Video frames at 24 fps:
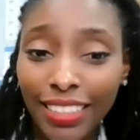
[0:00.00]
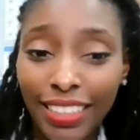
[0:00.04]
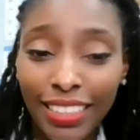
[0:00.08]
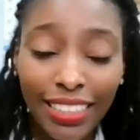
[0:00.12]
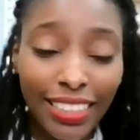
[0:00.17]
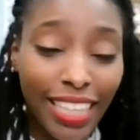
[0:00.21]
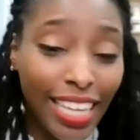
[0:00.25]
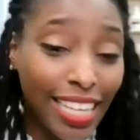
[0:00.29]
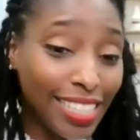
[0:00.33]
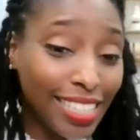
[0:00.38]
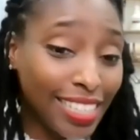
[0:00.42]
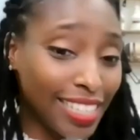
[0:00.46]
to
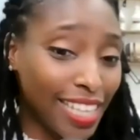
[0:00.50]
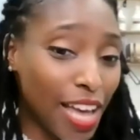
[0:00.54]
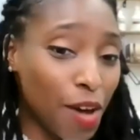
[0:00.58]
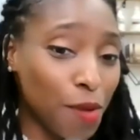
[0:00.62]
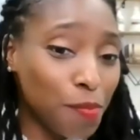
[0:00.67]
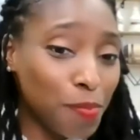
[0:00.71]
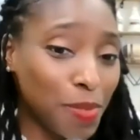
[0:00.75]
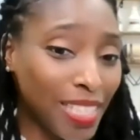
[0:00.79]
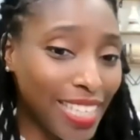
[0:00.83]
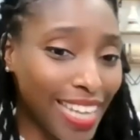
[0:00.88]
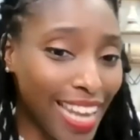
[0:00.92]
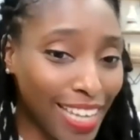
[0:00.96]
say, tell
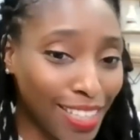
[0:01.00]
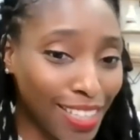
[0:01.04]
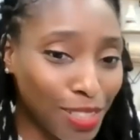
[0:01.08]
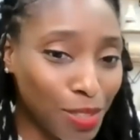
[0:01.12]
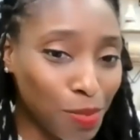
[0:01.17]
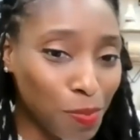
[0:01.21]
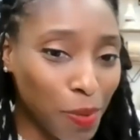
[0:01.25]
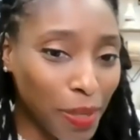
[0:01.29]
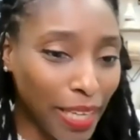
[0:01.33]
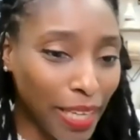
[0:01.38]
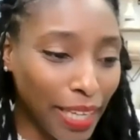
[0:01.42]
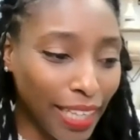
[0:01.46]
me next
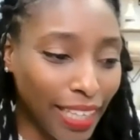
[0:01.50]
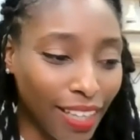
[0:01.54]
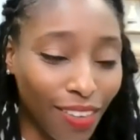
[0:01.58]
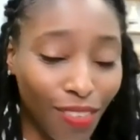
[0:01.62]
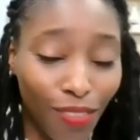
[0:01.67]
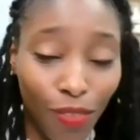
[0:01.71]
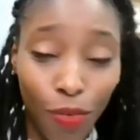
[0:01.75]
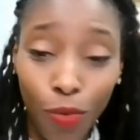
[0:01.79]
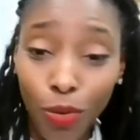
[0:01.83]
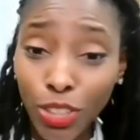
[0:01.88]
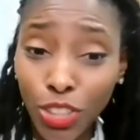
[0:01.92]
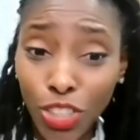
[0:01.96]
week,
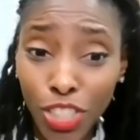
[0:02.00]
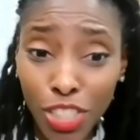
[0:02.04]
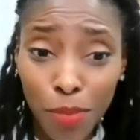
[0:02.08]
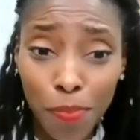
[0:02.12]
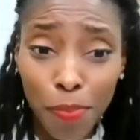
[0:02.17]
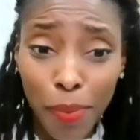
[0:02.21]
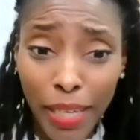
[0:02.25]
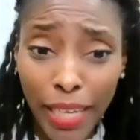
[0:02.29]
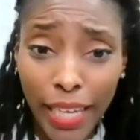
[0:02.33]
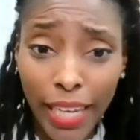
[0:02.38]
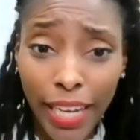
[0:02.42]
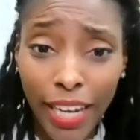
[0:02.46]
or just
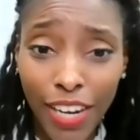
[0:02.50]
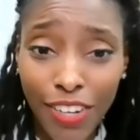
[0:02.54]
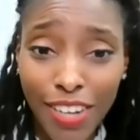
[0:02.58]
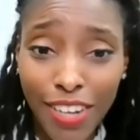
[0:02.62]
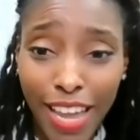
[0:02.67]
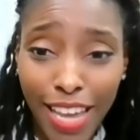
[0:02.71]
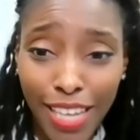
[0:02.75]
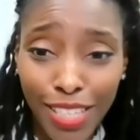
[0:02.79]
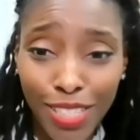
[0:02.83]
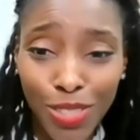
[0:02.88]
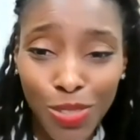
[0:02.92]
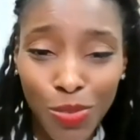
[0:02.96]
be here
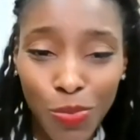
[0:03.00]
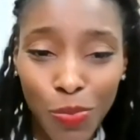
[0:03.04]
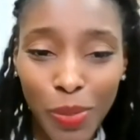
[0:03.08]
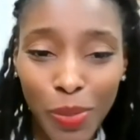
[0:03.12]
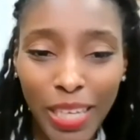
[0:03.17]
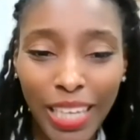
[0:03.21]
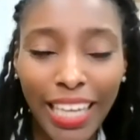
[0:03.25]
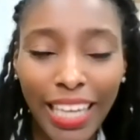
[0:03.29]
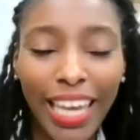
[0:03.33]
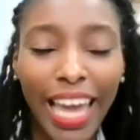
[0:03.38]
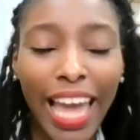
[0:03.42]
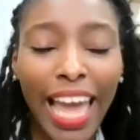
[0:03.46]
next
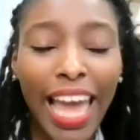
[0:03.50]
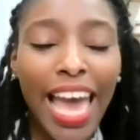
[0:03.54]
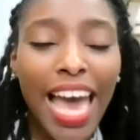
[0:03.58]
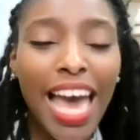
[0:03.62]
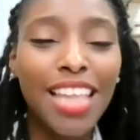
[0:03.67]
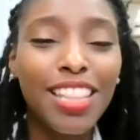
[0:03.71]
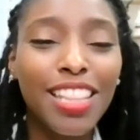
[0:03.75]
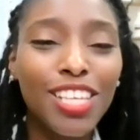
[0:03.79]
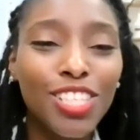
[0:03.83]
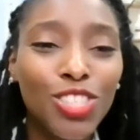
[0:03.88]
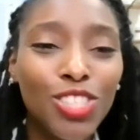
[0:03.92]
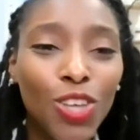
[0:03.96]
week.
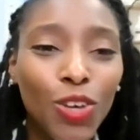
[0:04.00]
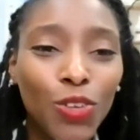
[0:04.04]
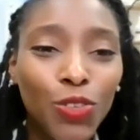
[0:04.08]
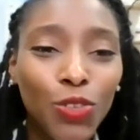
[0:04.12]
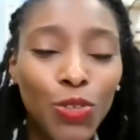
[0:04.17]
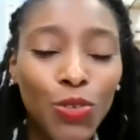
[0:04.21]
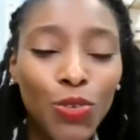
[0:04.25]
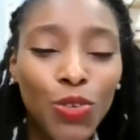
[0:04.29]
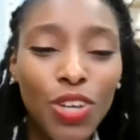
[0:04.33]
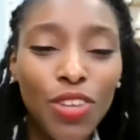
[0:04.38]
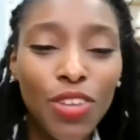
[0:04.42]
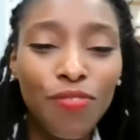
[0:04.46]
And then so
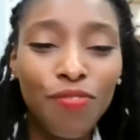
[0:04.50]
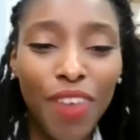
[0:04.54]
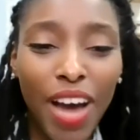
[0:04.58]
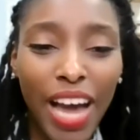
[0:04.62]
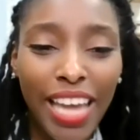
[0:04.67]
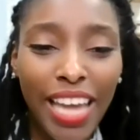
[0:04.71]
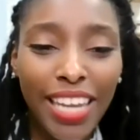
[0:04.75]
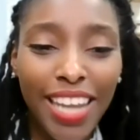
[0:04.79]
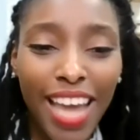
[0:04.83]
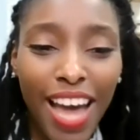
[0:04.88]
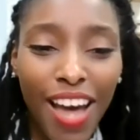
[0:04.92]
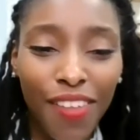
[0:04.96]
you could
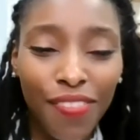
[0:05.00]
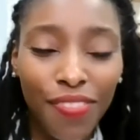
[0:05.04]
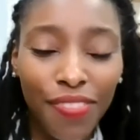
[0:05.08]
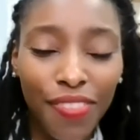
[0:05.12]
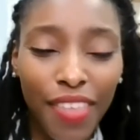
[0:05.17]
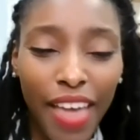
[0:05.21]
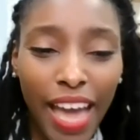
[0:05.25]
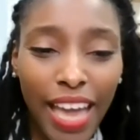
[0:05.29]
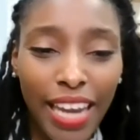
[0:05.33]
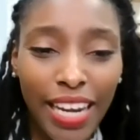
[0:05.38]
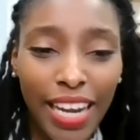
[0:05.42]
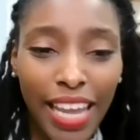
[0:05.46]
find out
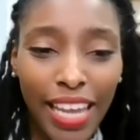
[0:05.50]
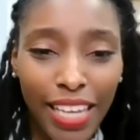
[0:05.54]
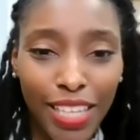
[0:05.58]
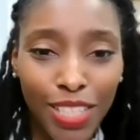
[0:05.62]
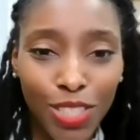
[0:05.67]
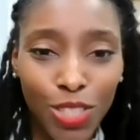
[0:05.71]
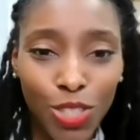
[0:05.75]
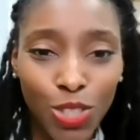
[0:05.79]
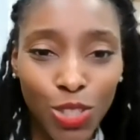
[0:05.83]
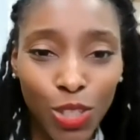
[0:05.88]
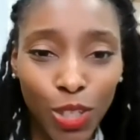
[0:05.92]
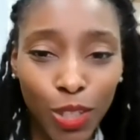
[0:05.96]
that
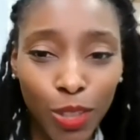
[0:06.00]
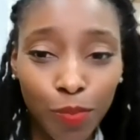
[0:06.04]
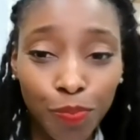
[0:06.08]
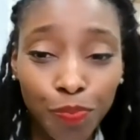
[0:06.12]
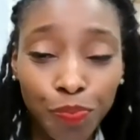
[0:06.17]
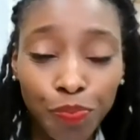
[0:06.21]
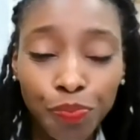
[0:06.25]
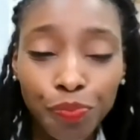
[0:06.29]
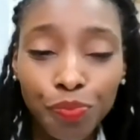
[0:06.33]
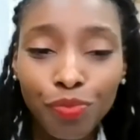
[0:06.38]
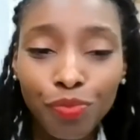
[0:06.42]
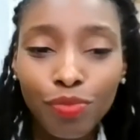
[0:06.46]
answer.